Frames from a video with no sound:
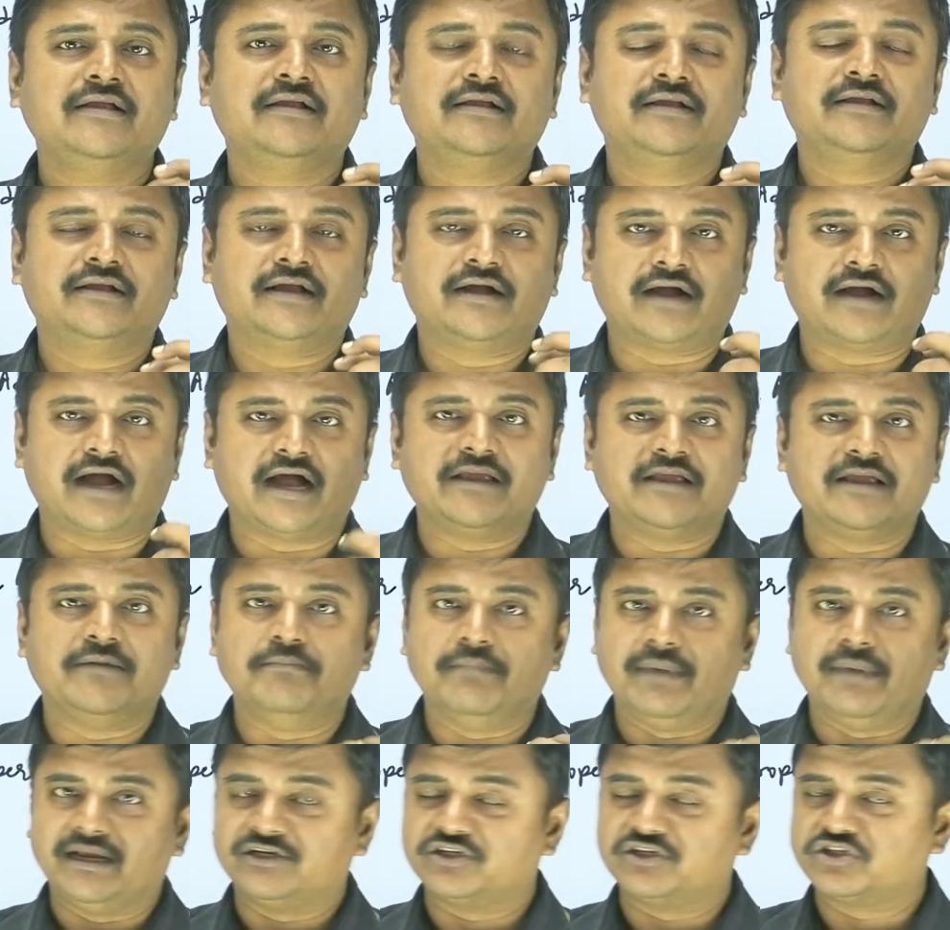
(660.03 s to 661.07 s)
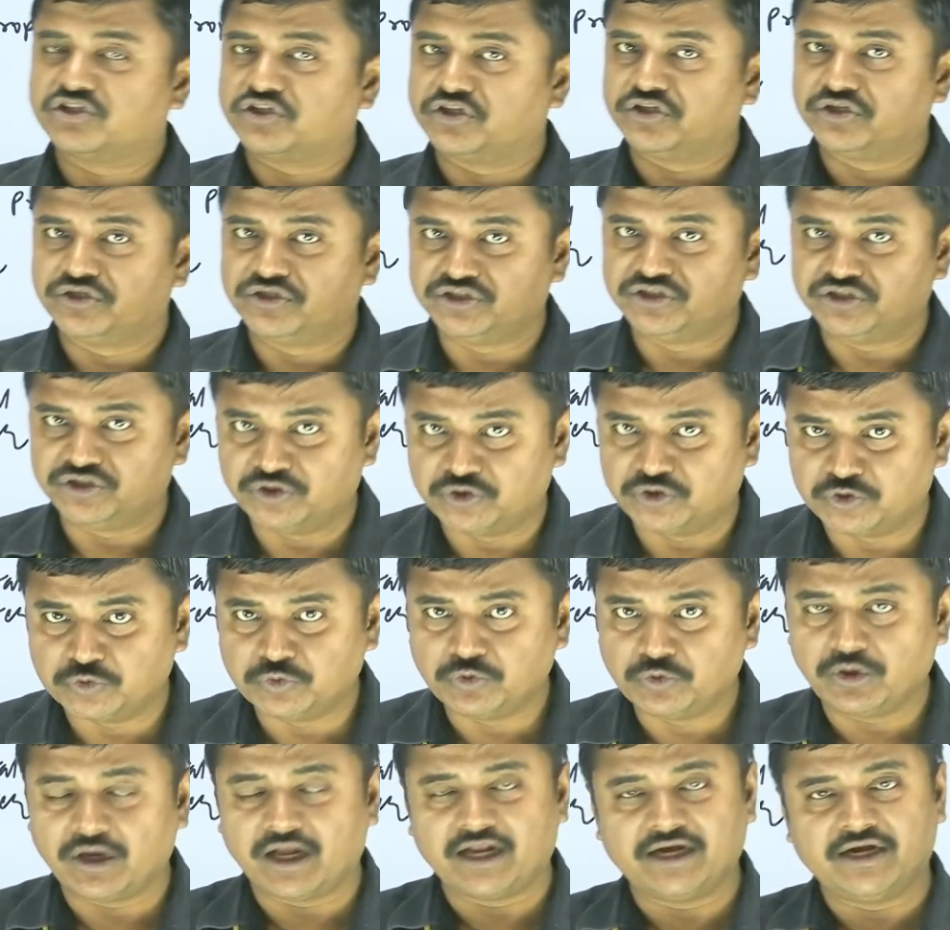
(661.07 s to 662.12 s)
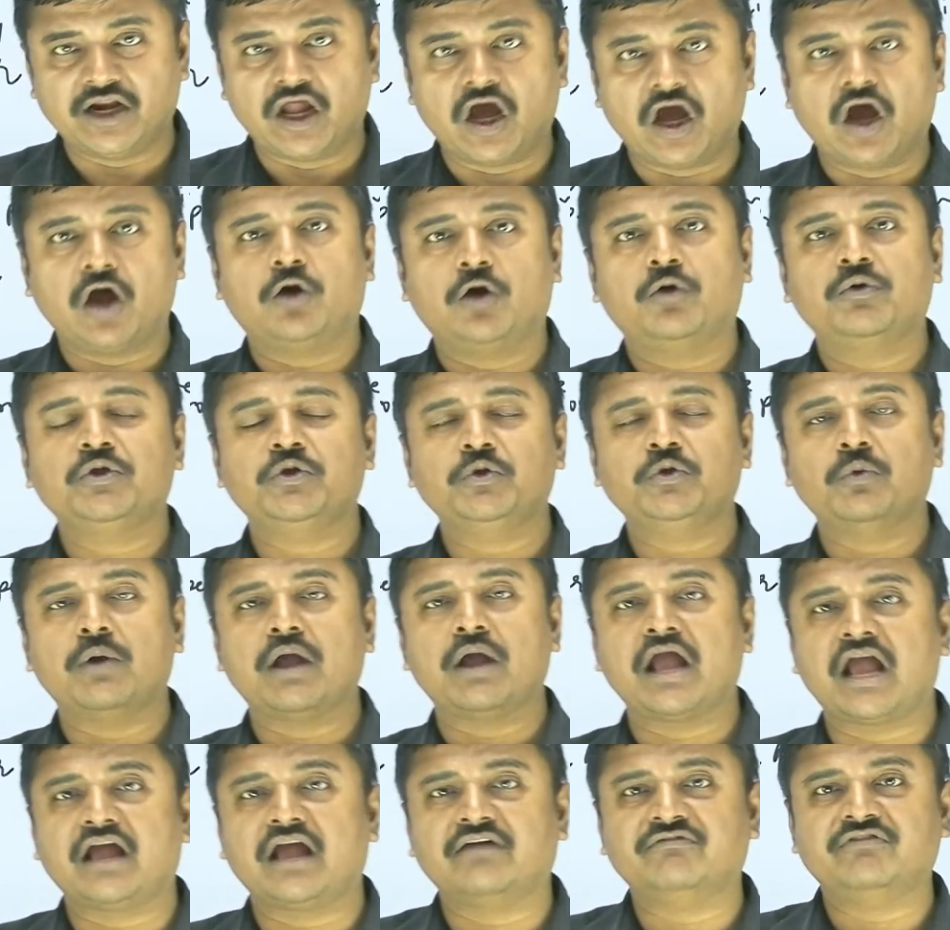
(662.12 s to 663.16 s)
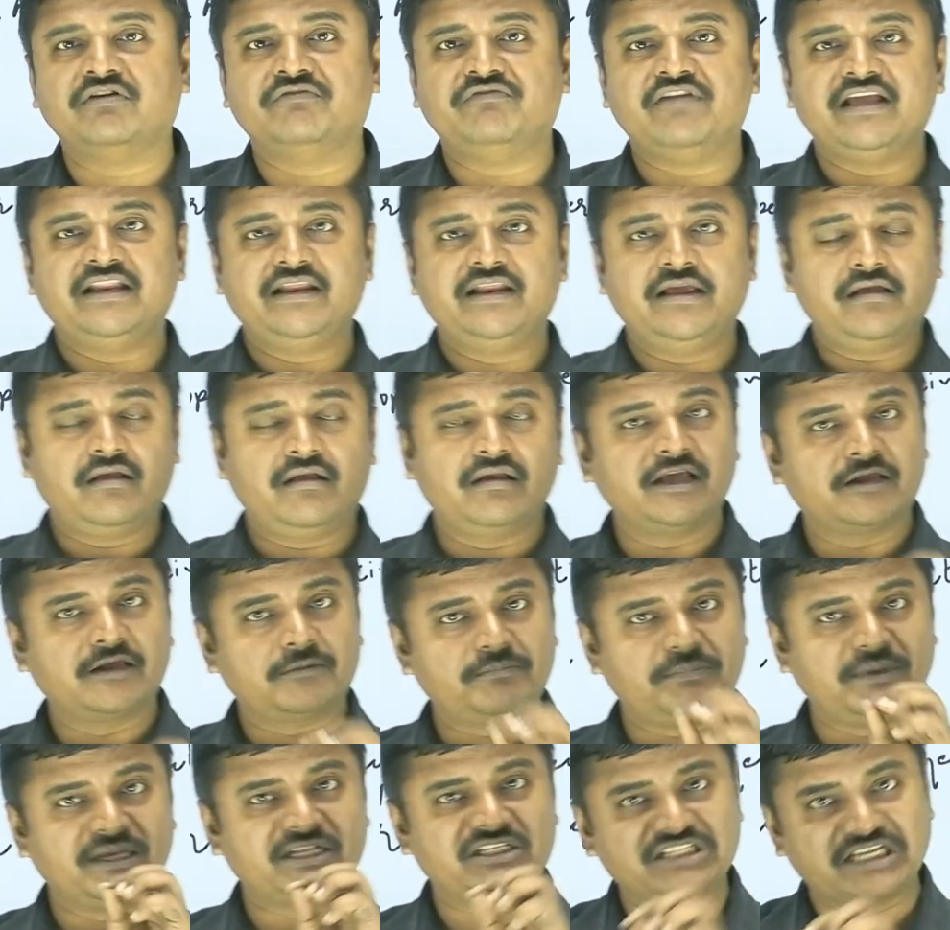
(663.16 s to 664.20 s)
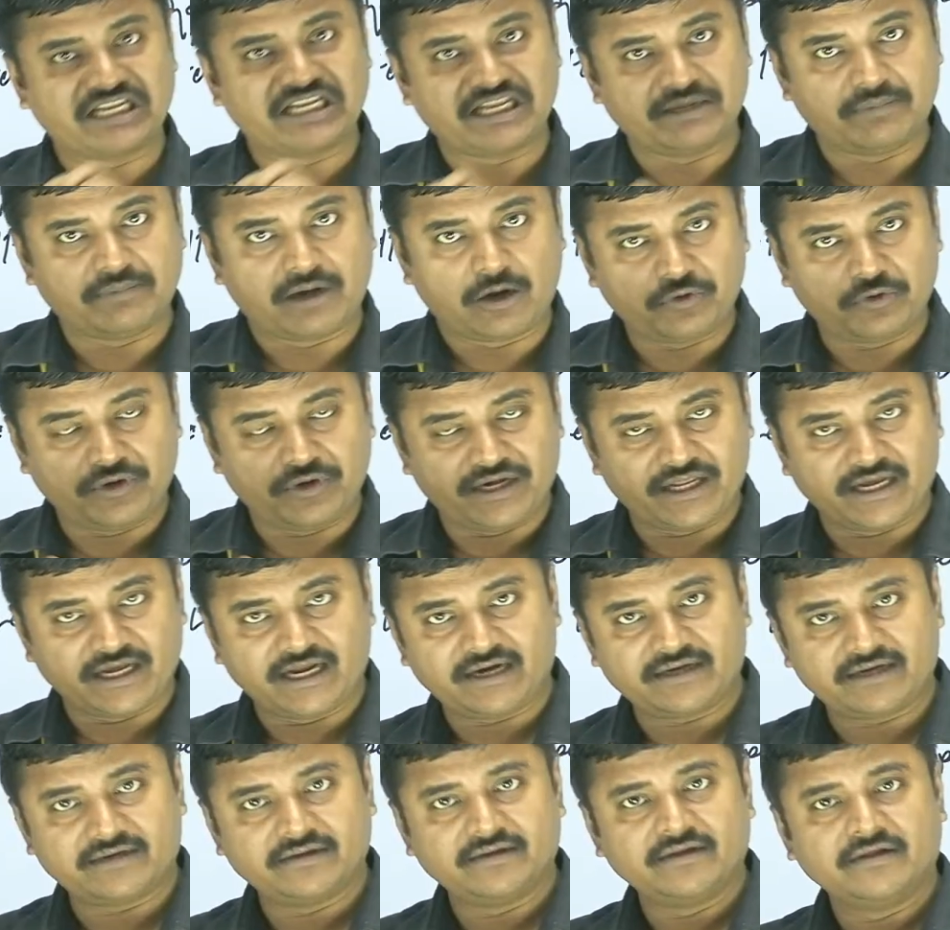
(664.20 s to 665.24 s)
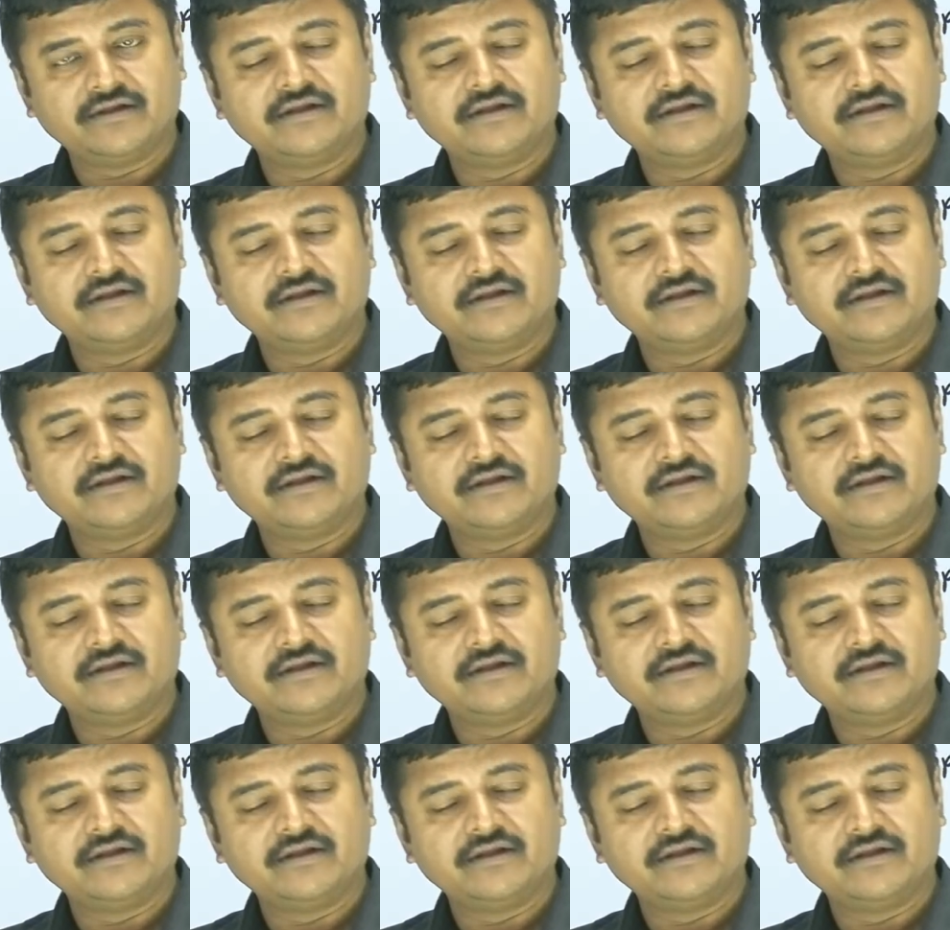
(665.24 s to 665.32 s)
I mentioned you, and now you have a very clear picture about that.